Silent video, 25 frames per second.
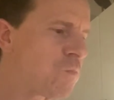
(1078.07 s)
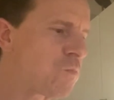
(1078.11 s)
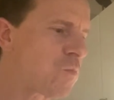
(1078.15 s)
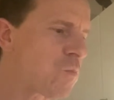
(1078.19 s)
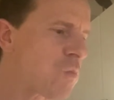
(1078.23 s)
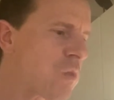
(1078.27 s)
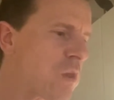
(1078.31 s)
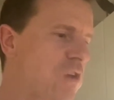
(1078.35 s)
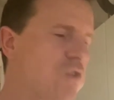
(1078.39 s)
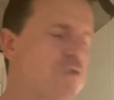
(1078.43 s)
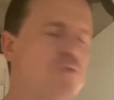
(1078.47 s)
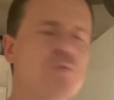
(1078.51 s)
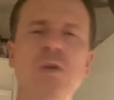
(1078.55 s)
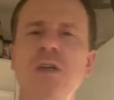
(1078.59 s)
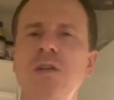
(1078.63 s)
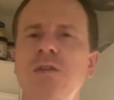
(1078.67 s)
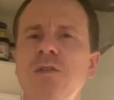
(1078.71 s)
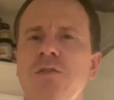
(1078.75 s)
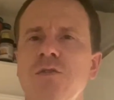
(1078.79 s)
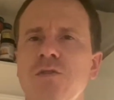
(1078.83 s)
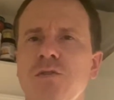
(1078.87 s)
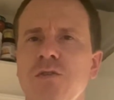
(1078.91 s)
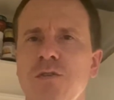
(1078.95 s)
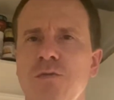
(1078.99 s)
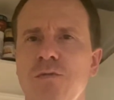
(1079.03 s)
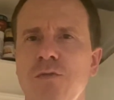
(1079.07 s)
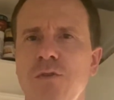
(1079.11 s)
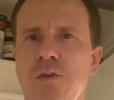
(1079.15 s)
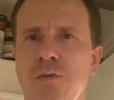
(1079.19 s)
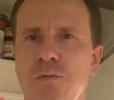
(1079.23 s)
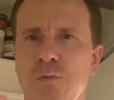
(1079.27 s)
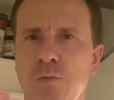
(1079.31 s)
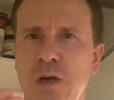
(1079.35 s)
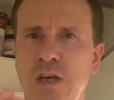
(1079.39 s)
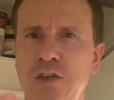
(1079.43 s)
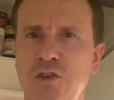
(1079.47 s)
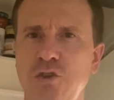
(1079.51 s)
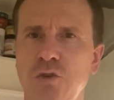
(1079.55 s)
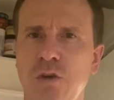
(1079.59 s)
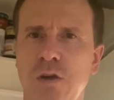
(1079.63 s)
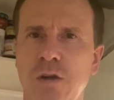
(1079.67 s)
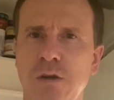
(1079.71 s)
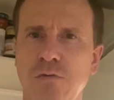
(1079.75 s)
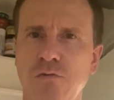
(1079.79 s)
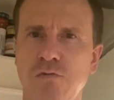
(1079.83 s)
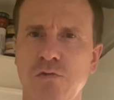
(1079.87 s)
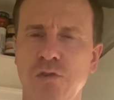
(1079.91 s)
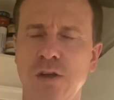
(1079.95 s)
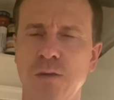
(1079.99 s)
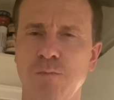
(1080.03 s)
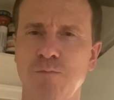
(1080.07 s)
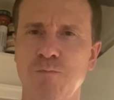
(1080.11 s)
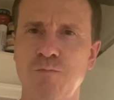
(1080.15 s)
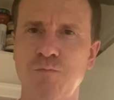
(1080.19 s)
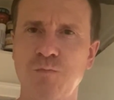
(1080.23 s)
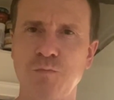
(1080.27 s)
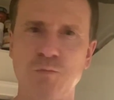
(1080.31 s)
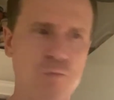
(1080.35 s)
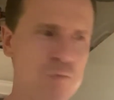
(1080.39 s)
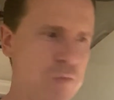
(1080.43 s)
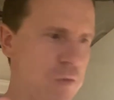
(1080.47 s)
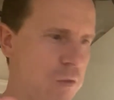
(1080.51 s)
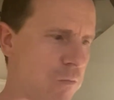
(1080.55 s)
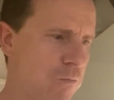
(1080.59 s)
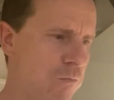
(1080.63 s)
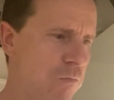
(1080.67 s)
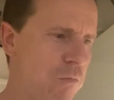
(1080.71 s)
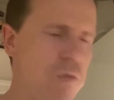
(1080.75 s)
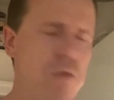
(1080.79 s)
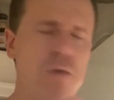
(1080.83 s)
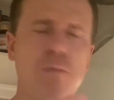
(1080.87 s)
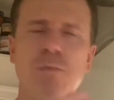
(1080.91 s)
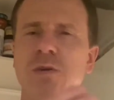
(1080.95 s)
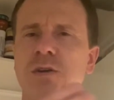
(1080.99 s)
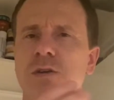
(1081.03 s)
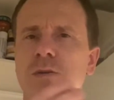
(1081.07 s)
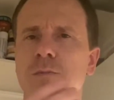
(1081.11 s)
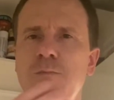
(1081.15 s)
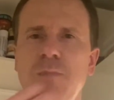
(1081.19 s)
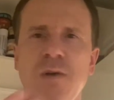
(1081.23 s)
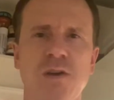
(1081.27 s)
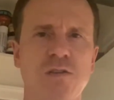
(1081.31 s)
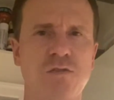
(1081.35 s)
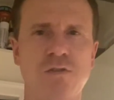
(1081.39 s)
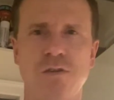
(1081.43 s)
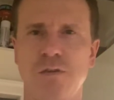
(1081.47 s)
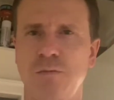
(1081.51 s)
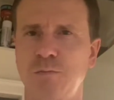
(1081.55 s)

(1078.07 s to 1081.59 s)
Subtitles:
sweetness of the white chocolate cream, the basil.